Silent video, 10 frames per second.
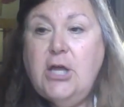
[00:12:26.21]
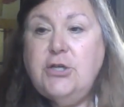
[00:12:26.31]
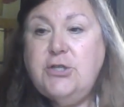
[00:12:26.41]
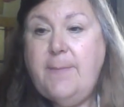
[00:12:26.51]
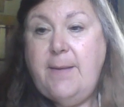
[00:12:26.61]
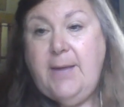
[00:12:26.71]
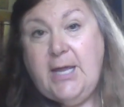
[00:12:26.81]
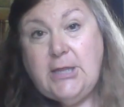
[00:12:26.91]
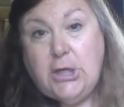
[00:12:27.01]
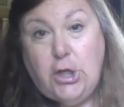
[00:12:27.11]
So maybe
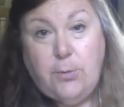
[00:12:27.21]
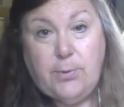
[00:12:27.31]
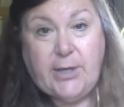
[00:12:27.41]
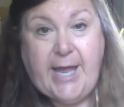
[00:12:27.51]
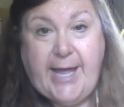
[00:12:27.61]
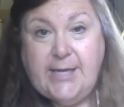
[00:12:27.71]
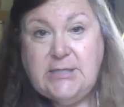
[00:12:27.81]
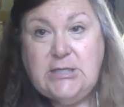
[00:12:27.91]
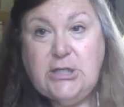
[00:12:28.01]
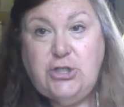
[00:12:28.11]
in the Hubert
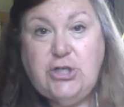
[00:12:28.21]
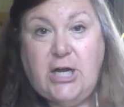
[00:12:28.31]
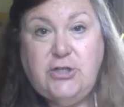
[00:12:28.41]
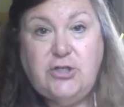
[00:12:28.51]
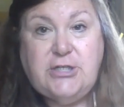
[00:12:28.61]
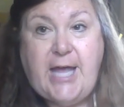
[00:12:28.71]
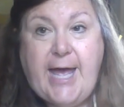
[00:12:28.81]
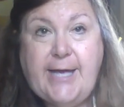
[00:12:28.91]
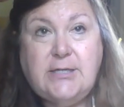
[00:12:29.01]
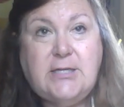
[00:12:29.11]
case, the judge
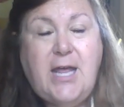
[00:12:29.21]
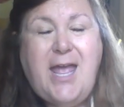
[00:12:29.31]
says,